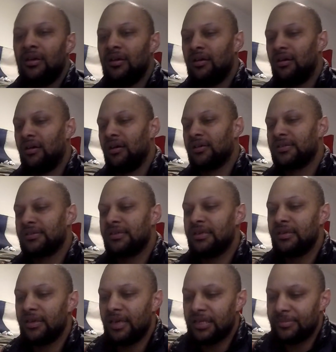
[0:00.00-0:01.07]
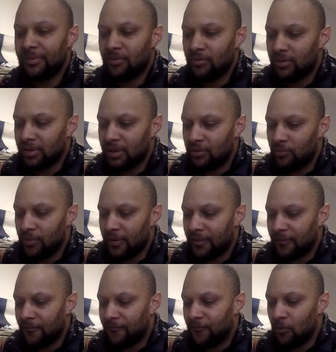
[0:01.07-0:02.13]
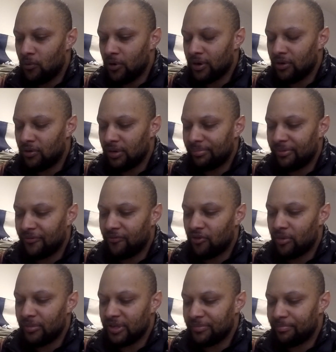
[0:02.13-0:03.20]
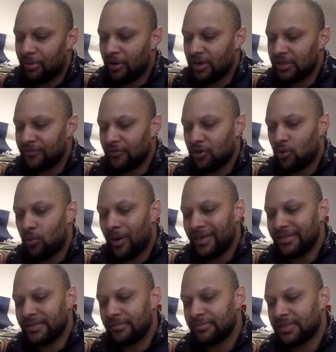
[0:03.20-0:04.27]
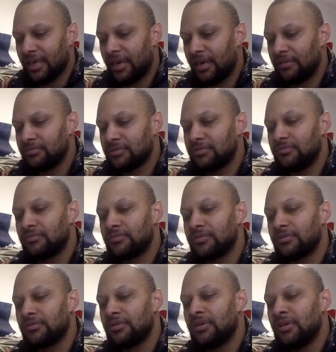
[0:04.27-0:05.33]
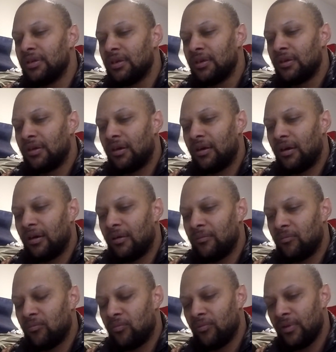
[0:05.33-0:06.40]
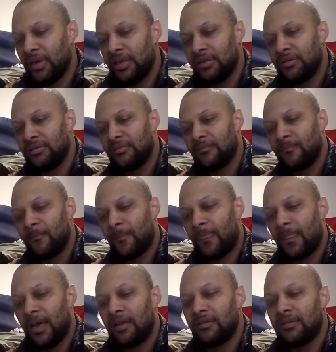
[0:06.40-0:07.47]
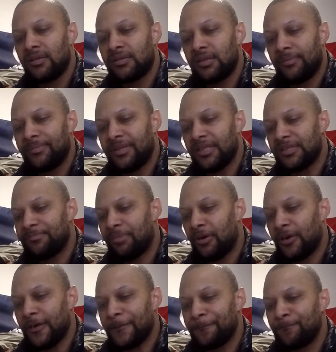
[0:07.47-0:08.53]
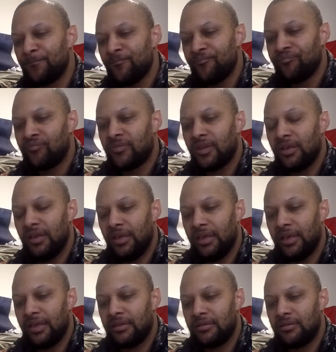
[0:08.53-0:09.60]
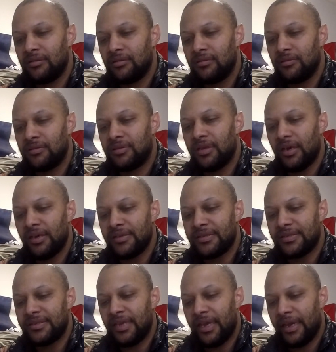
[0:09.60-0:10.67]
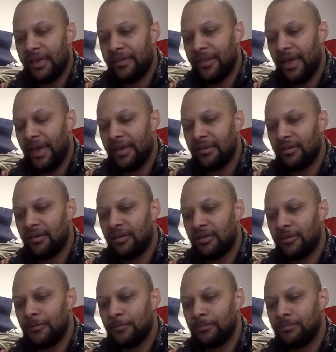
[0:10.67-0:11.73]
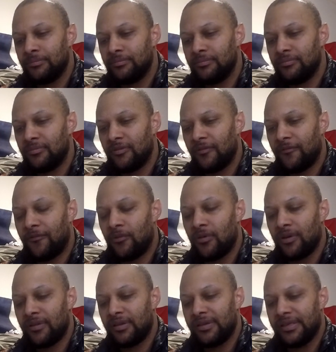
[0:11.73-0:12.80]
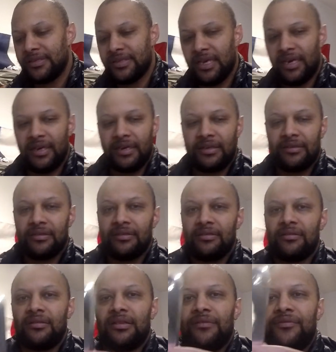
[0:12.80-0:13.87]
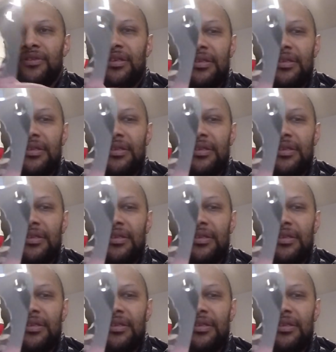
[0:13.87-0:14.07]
Steeda has been working with Ford on performance parts for quite some time. When I looked up this part, it does say that for the design, if you can